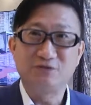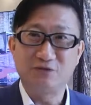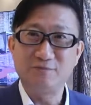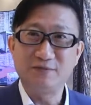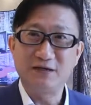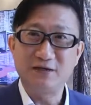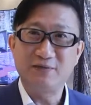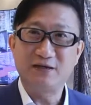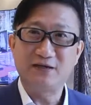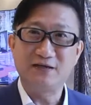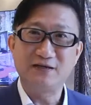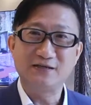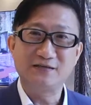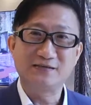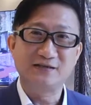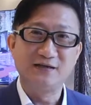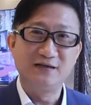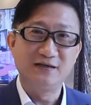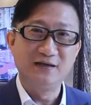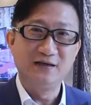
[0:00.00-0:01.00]
to me
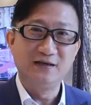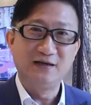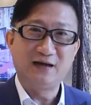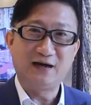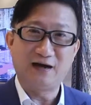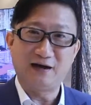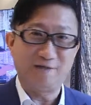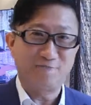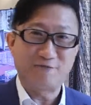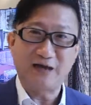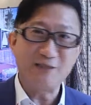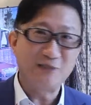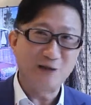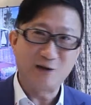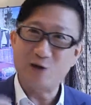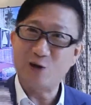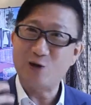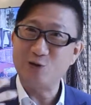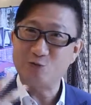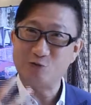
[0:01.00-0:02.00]
because I've done a
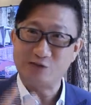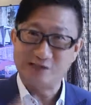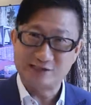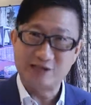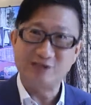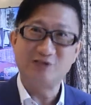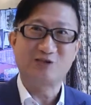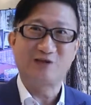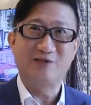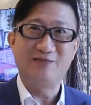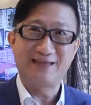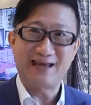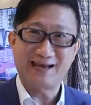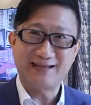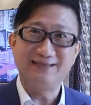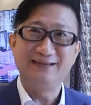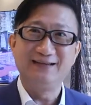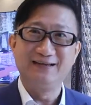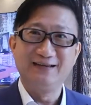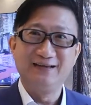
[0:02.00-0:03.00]
lot of research on
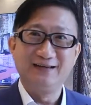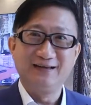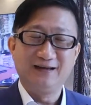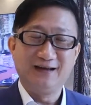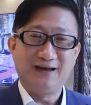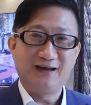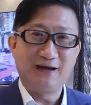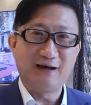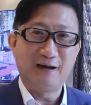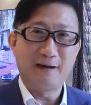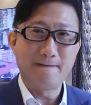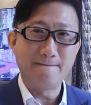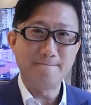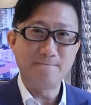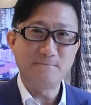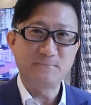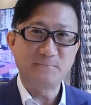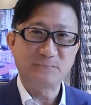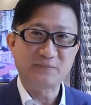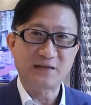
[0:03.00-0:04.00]
that
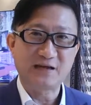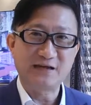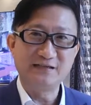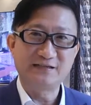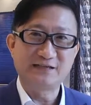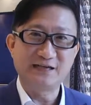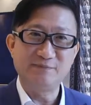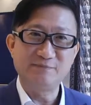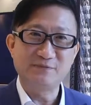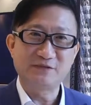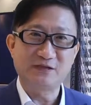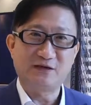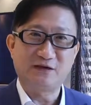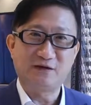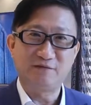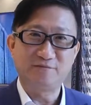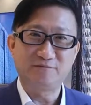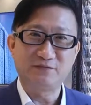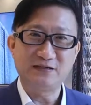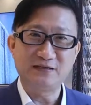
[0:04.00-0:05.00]
in terms
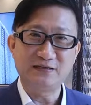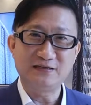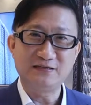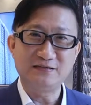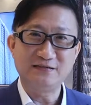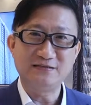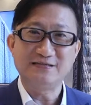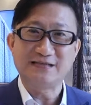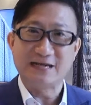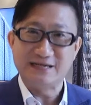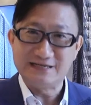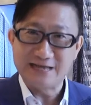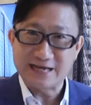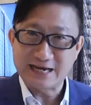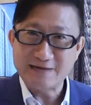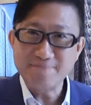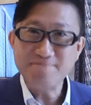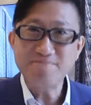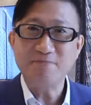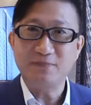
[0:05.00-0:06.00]
of the
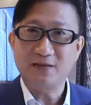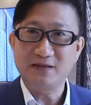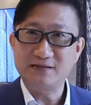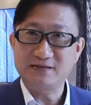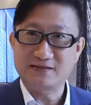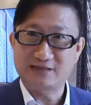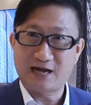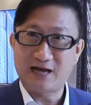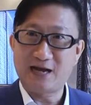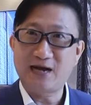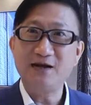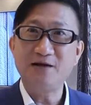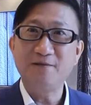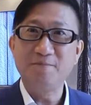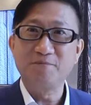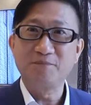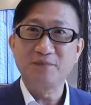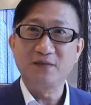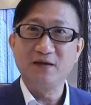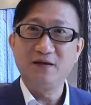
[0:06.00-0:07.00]
name Star
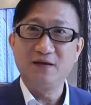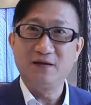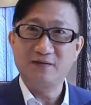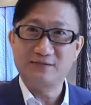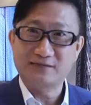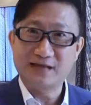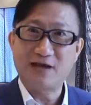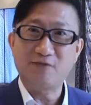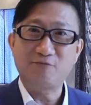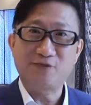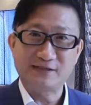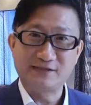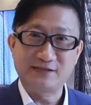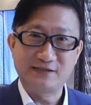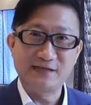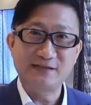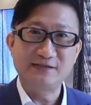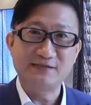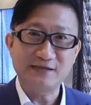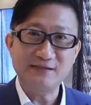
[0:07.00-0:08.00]

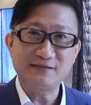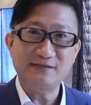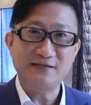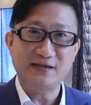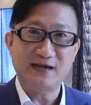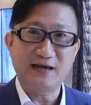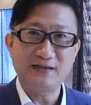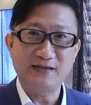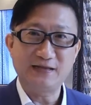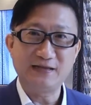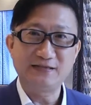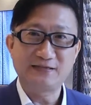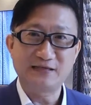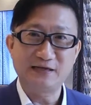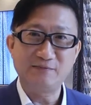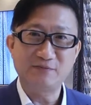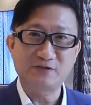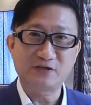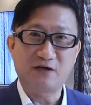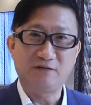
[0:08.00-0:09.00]
Residences, and in
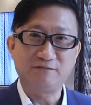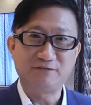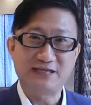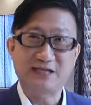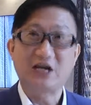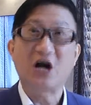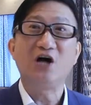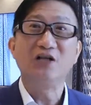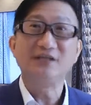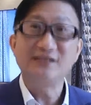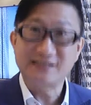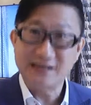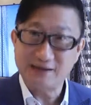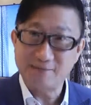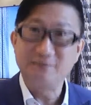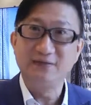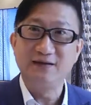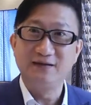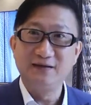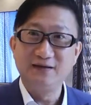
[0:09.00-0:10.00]
terms of the
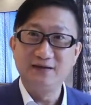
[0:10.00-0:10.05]
concept